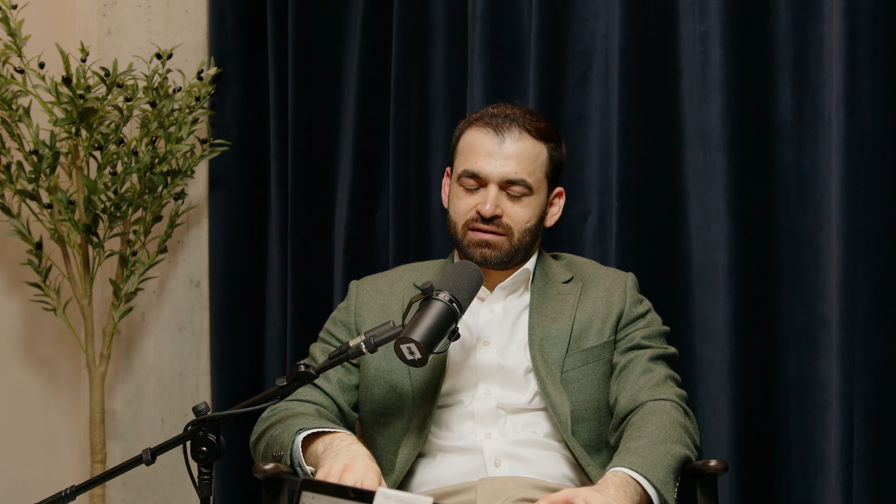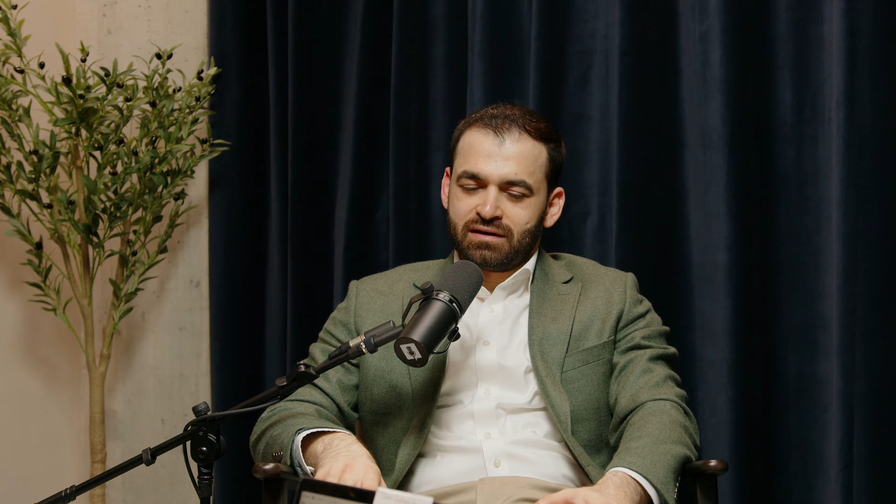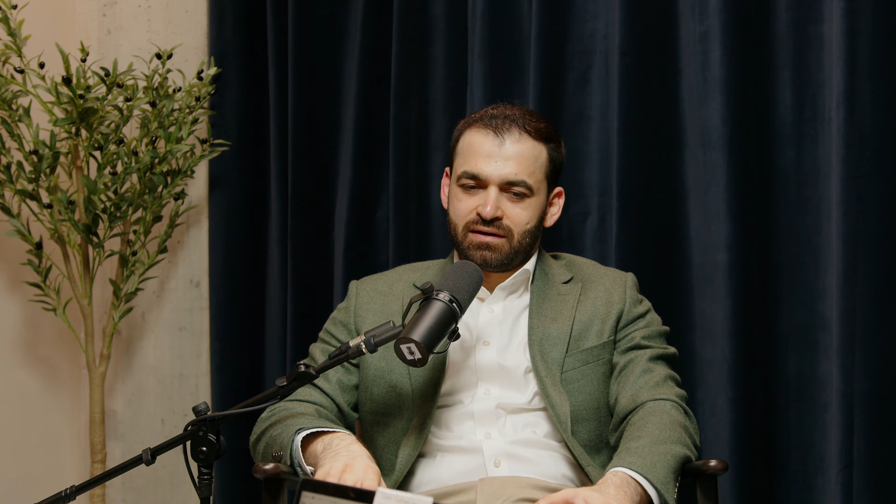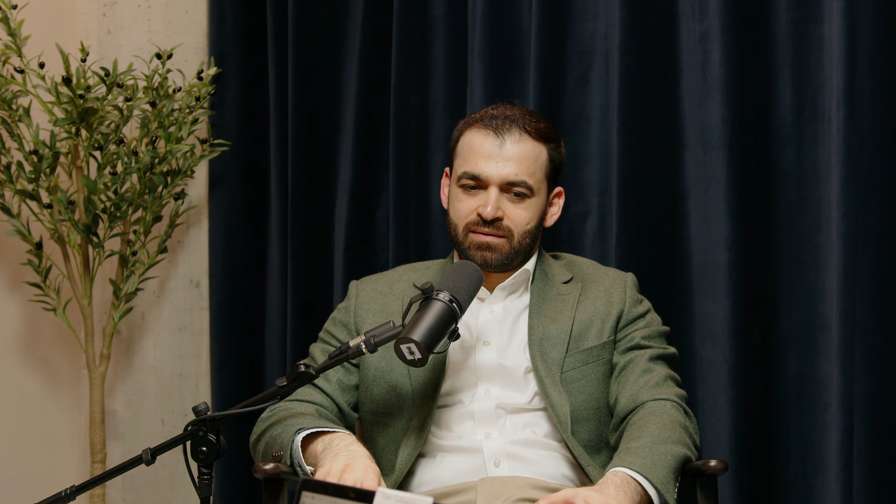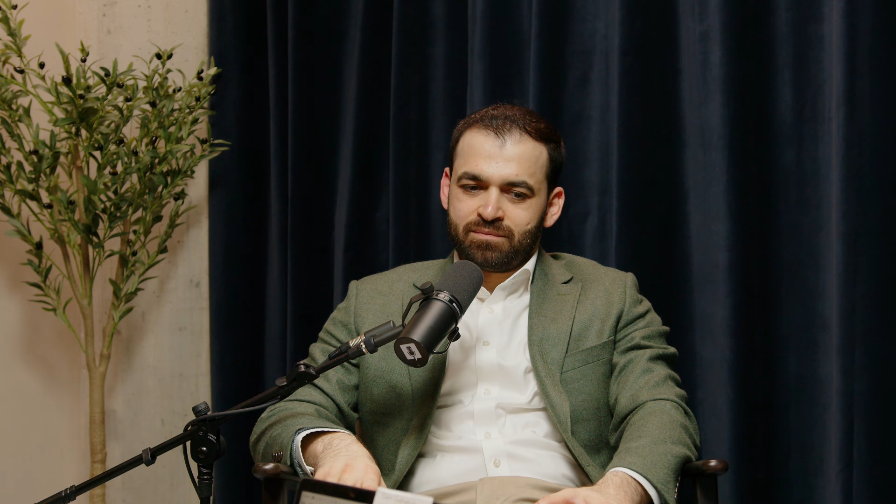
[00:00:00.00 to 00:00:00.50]

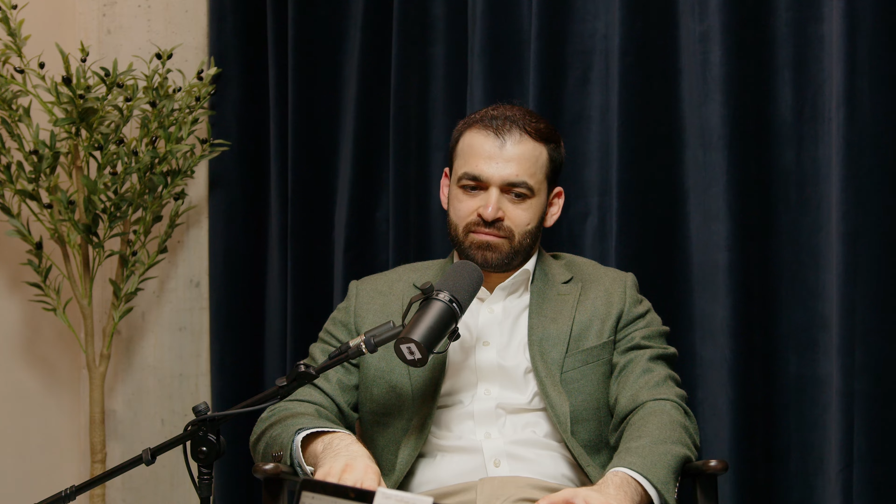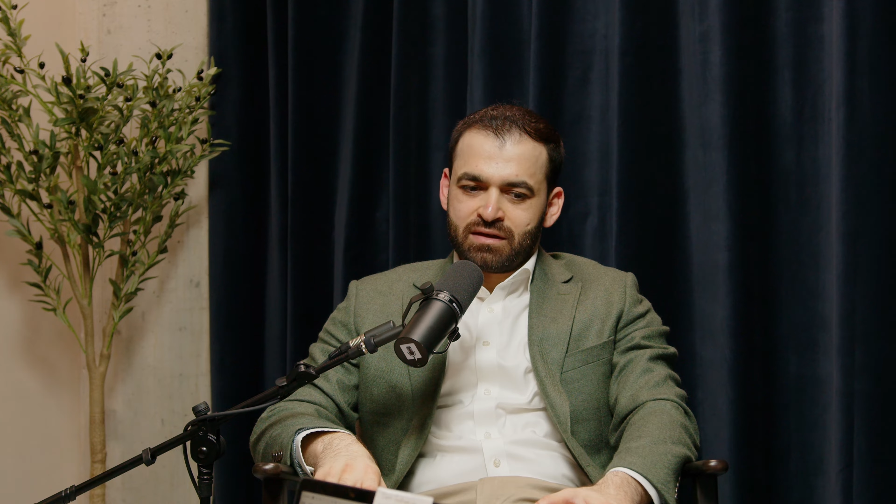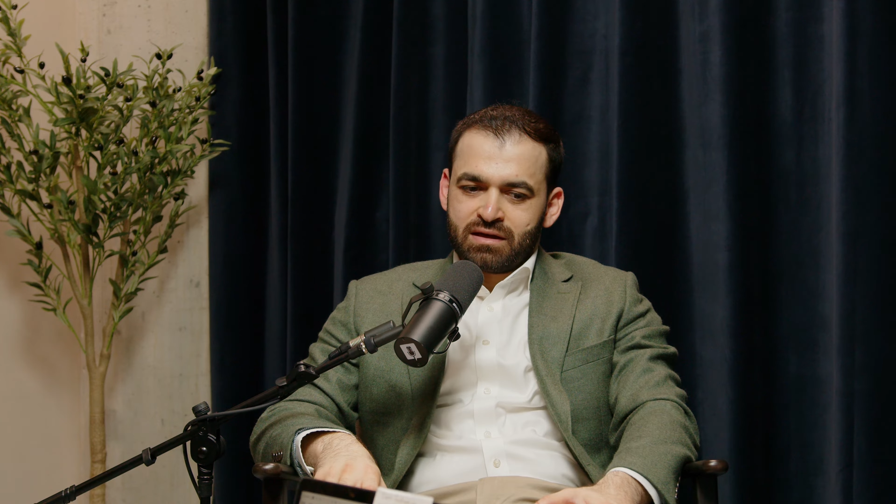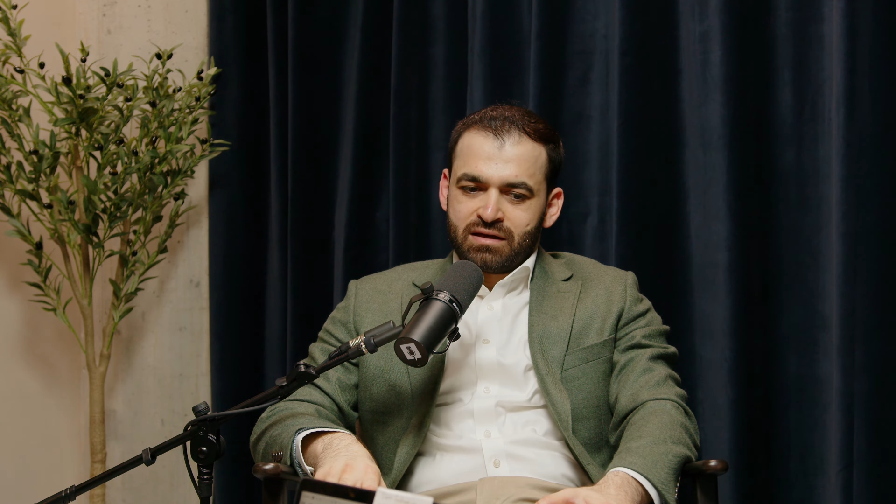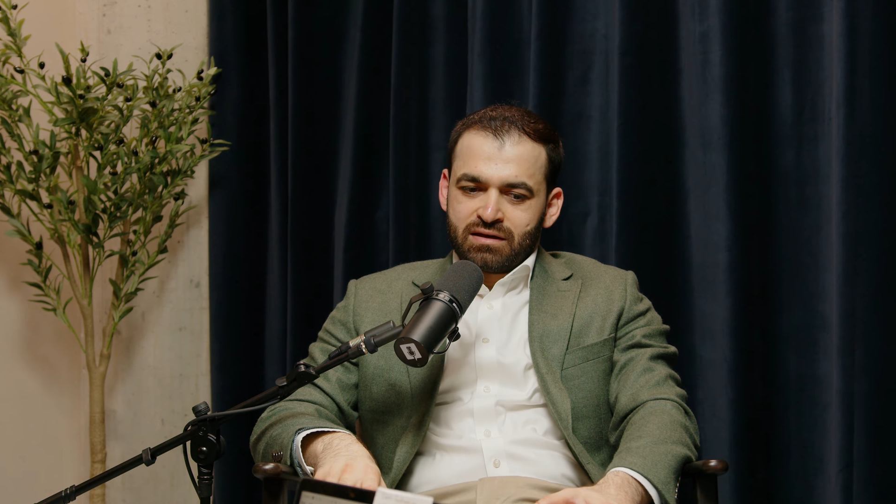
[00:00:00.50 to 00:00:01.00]

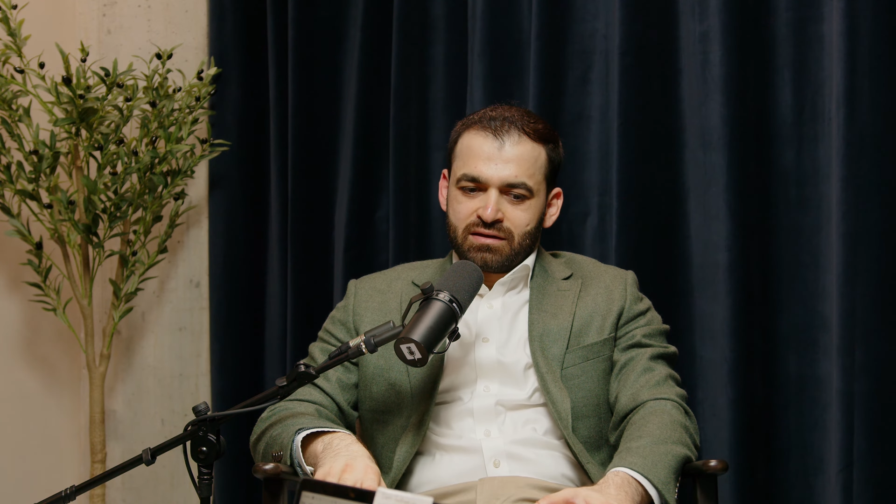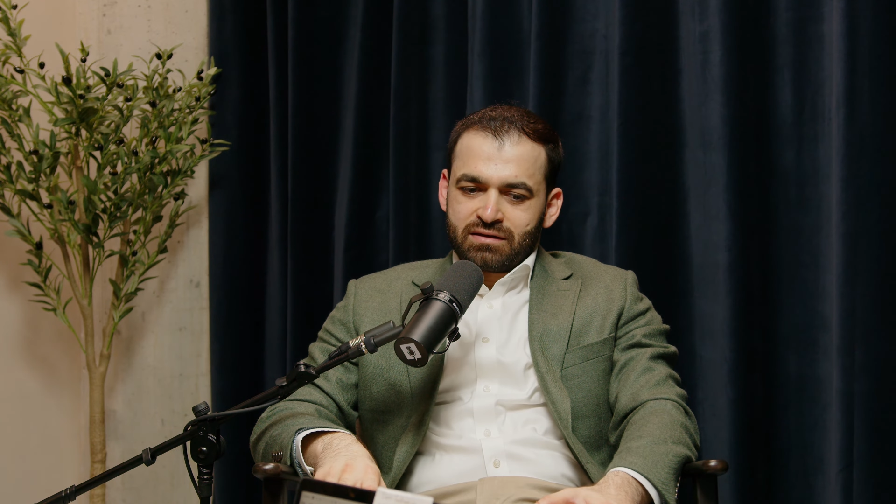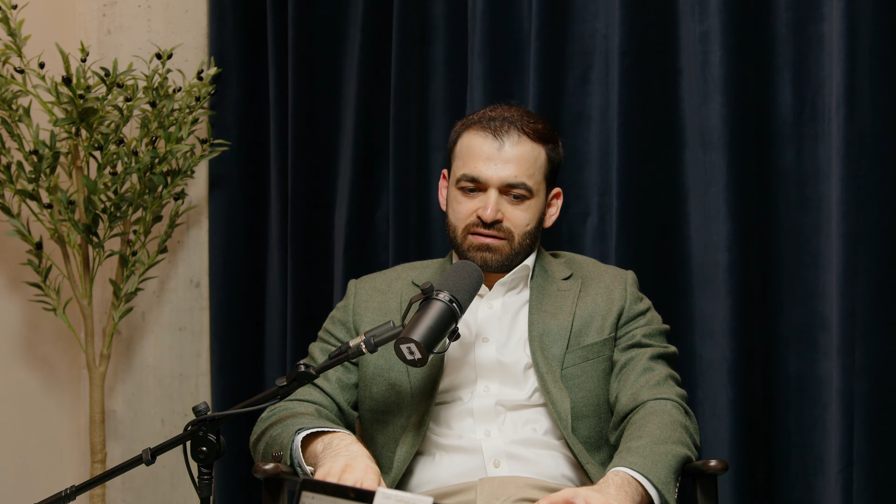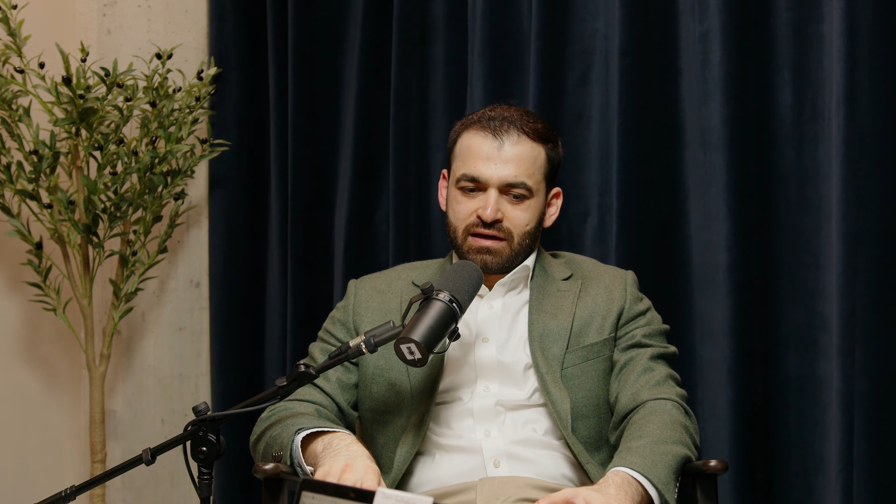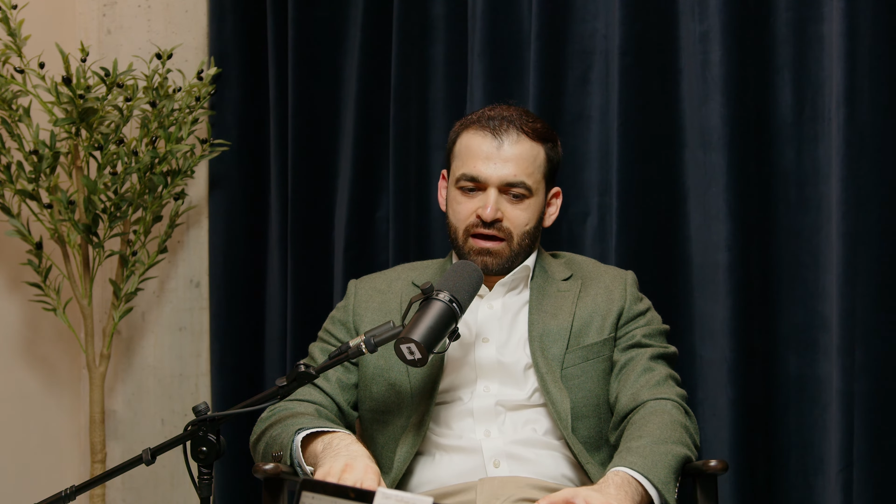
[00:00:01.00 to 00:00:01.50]

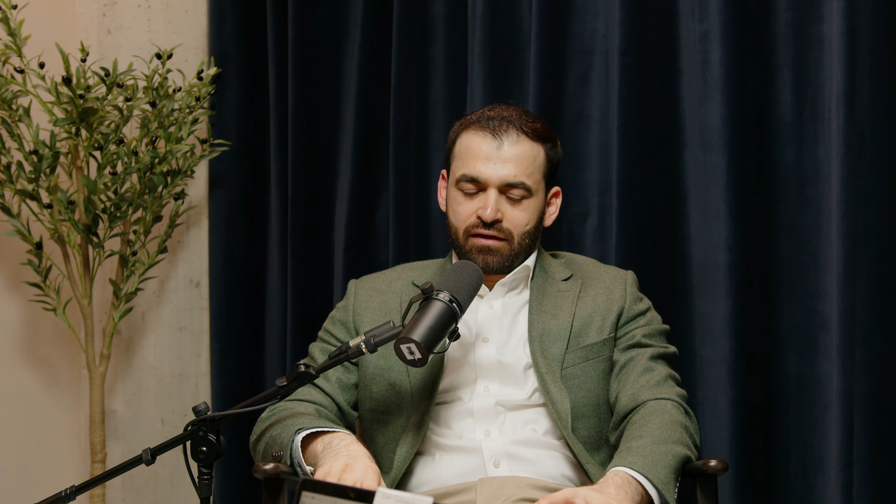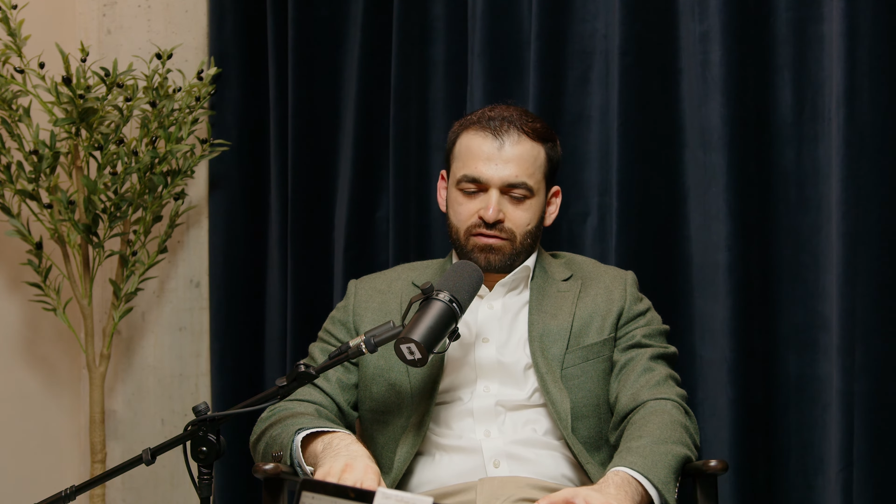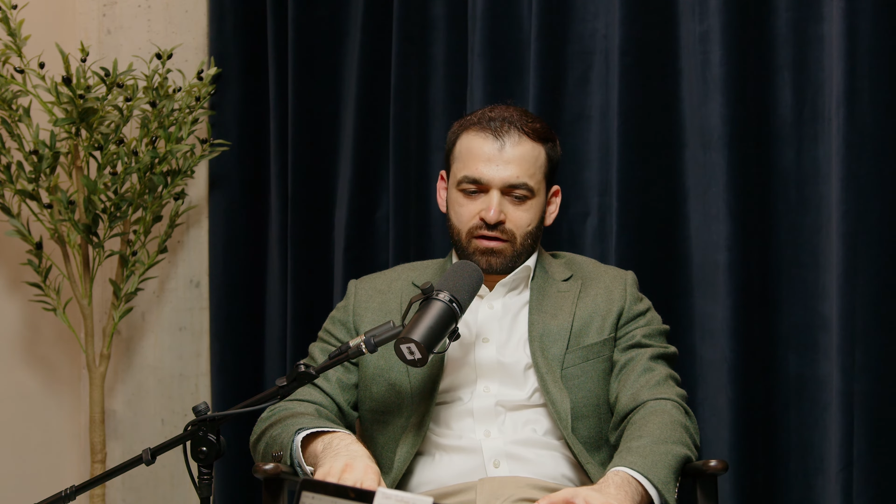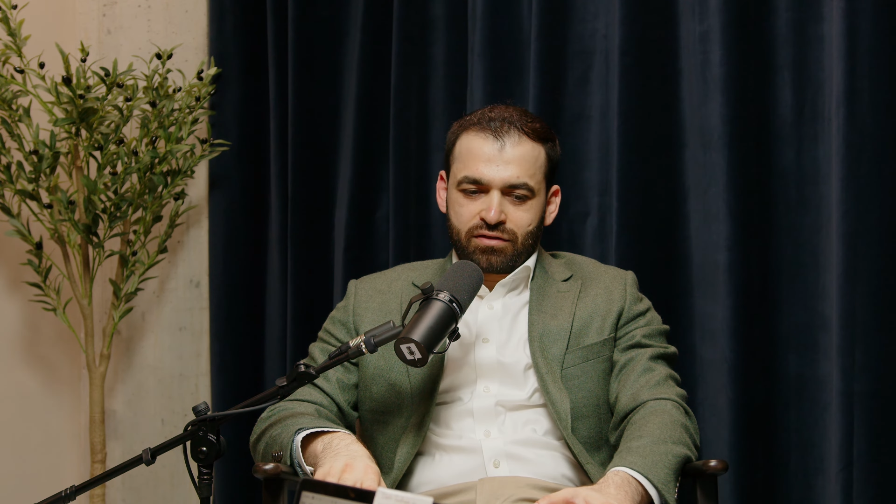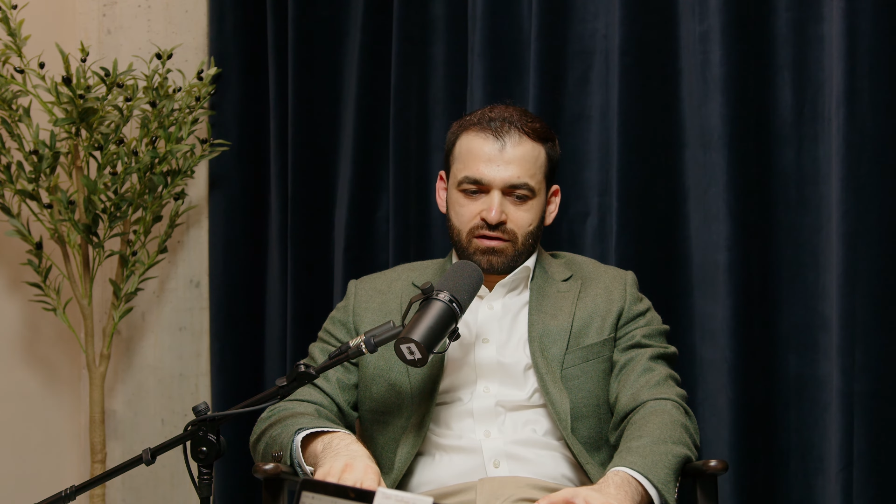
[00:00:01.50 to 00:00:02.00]

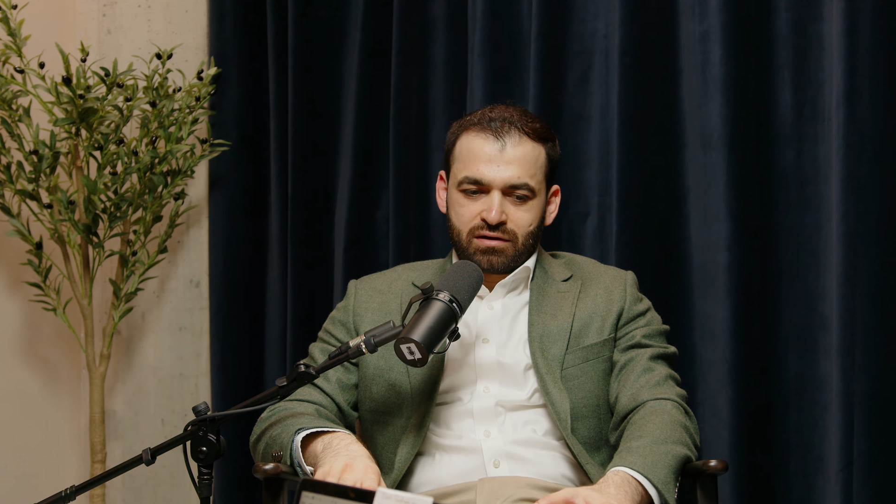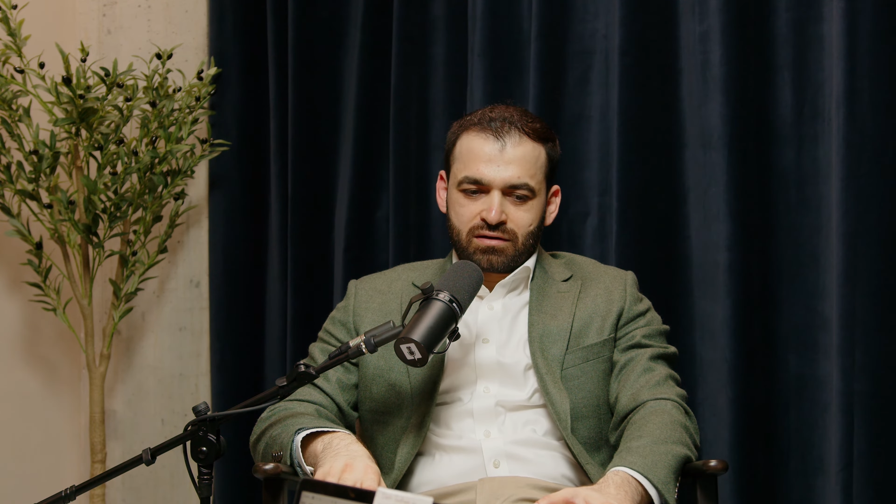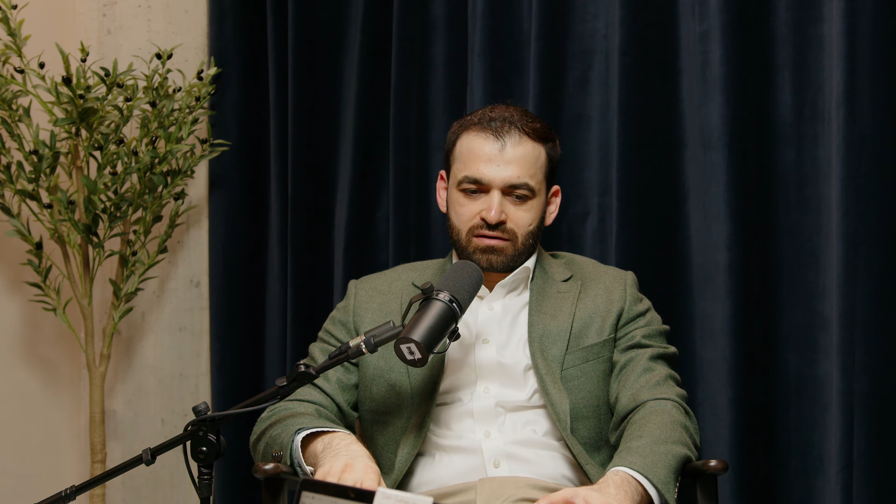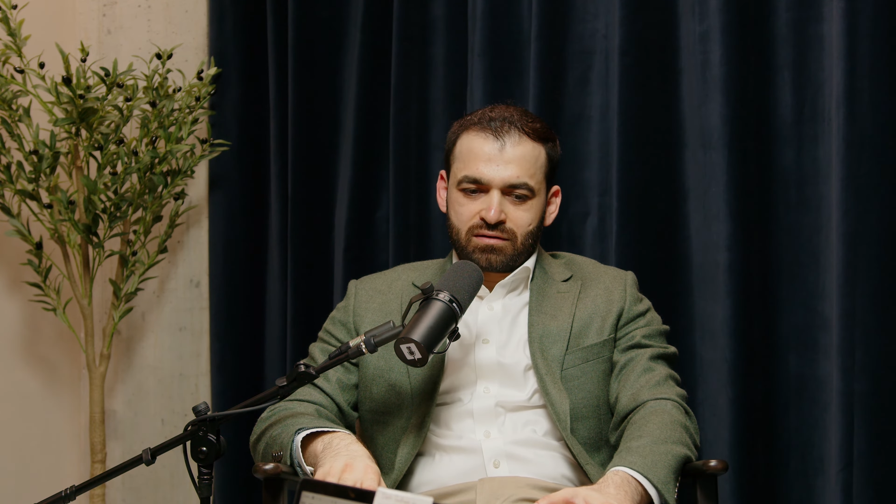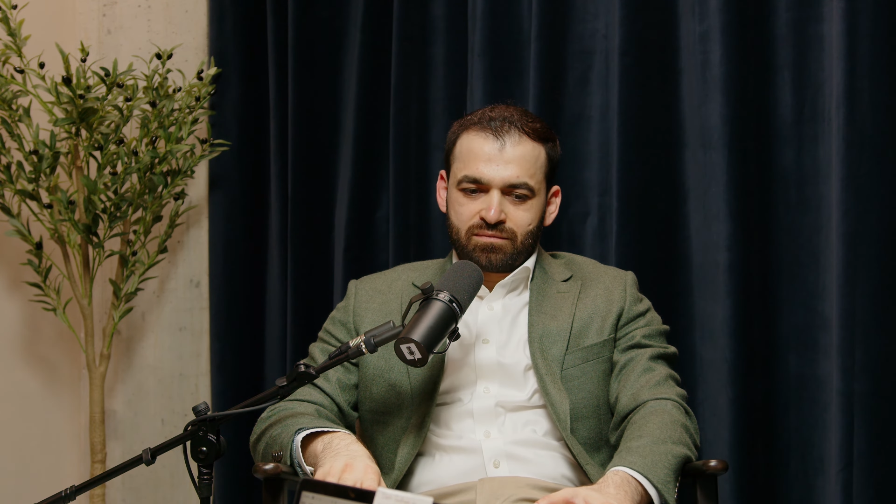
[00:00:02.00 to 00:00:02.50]
I think